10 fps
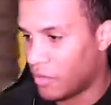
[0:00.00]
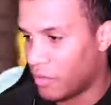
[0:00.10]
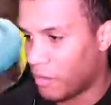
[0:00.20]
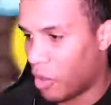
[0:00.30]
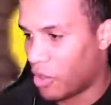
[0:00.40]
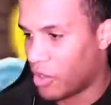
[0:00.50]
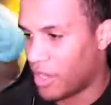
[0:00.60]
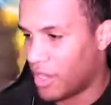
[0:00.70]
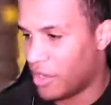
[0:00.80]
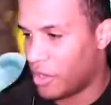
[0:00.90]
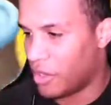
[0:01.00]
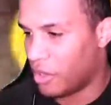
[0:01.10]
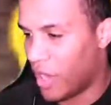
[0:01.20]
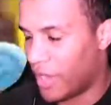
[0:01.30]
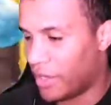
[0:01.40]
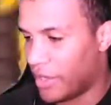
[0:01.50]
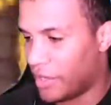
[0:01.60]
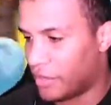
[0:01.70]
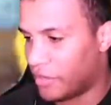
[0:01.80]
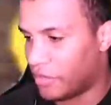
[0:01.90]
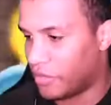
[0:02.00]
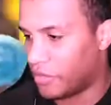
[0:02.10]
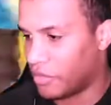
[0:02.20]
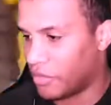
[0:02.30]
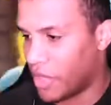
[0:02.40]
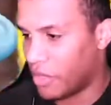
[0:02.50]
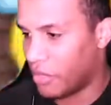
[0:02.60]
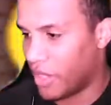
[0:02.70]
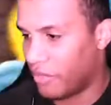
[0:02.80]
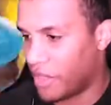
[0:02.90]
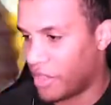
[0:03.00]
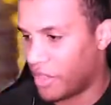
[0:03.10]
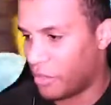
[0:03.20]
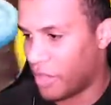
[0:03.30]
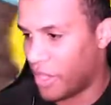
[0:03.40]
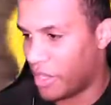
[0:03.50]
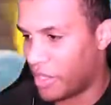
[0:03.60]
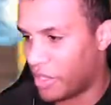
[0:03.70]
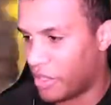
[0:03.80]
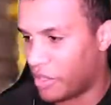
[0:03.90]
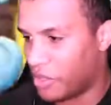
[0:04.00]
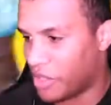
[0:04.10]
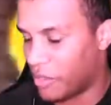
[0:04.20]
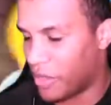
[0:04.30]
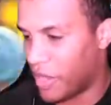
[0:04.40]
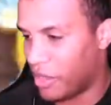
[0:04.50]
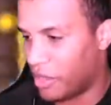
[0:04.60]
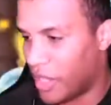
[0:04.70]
part of the year you're like, huh, I don't really have anything to play, nothing new is coming out.